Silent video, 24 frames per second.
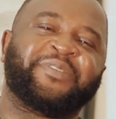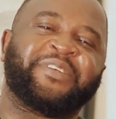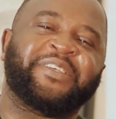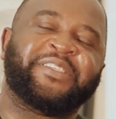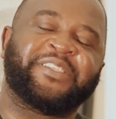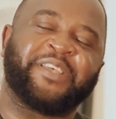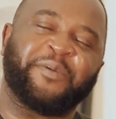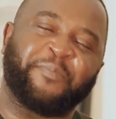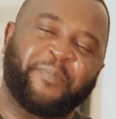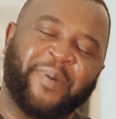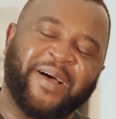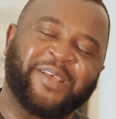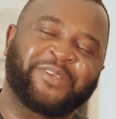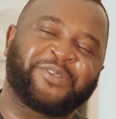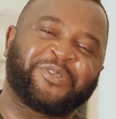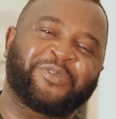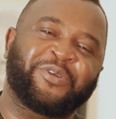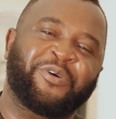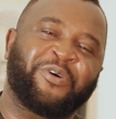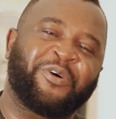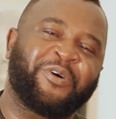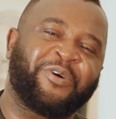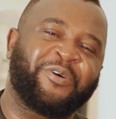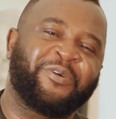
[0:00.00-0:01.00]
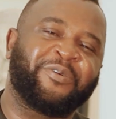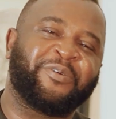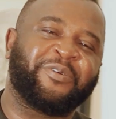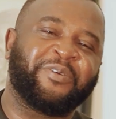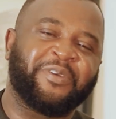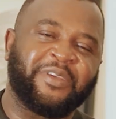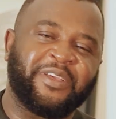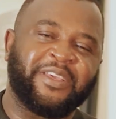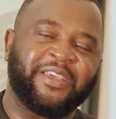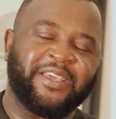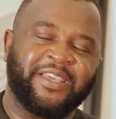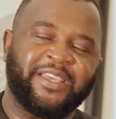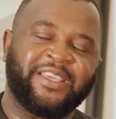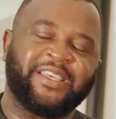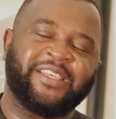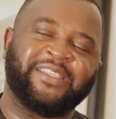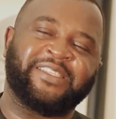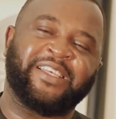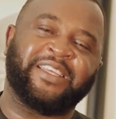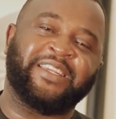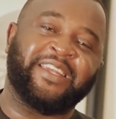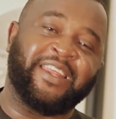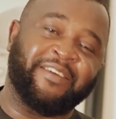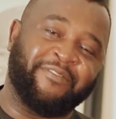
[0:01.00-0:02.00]
He's a pastor,
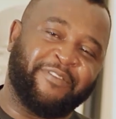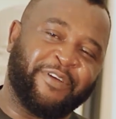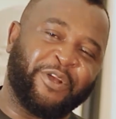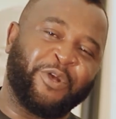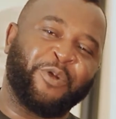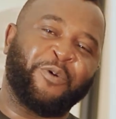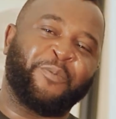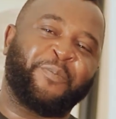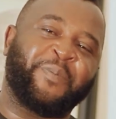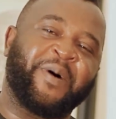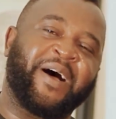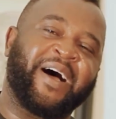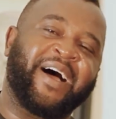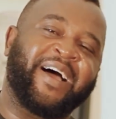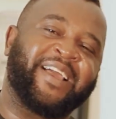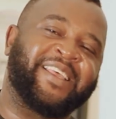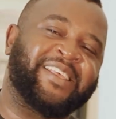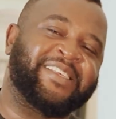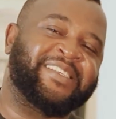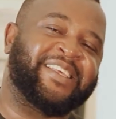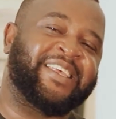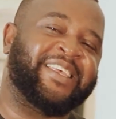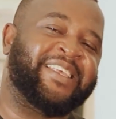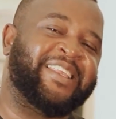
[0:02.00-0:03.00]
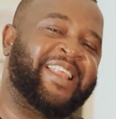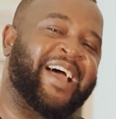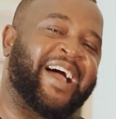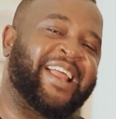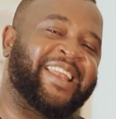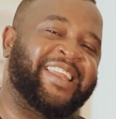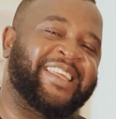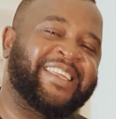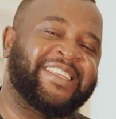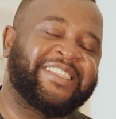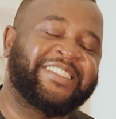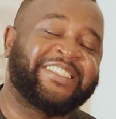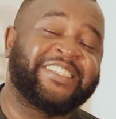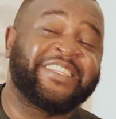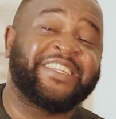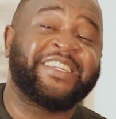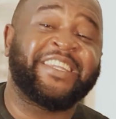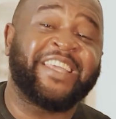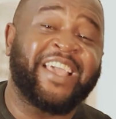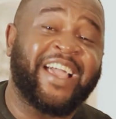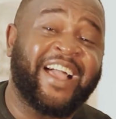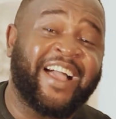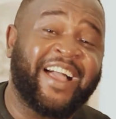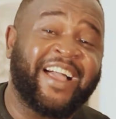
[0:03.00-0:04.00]
he's a developer, he's an
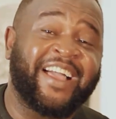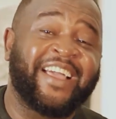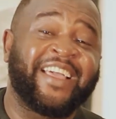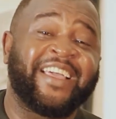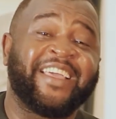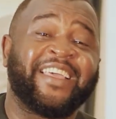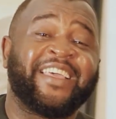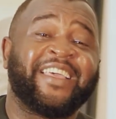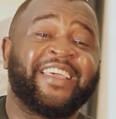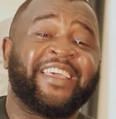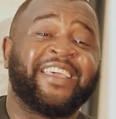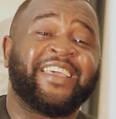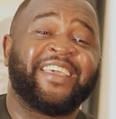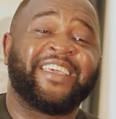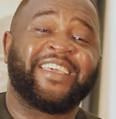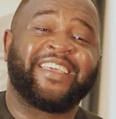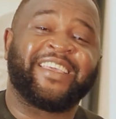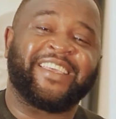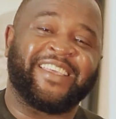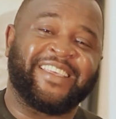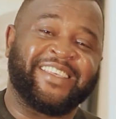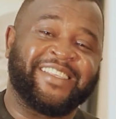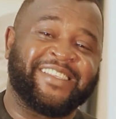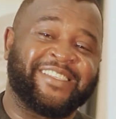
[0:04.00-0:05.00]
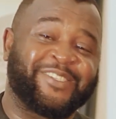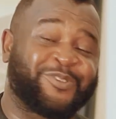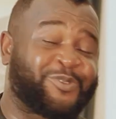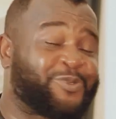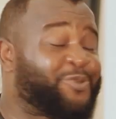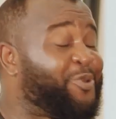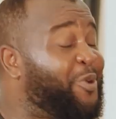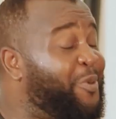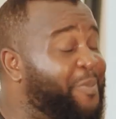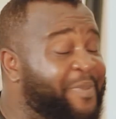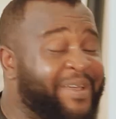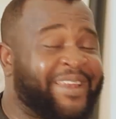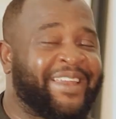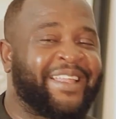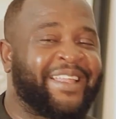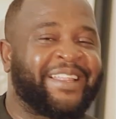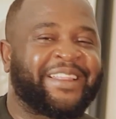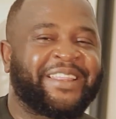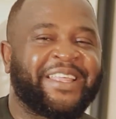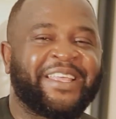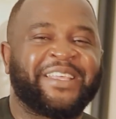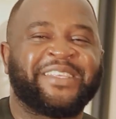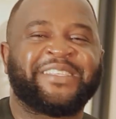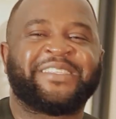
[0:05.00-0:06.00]
engineer. He's so
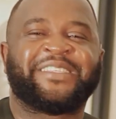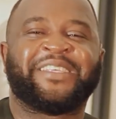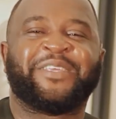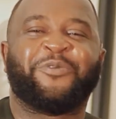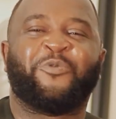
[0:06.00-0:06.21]
many things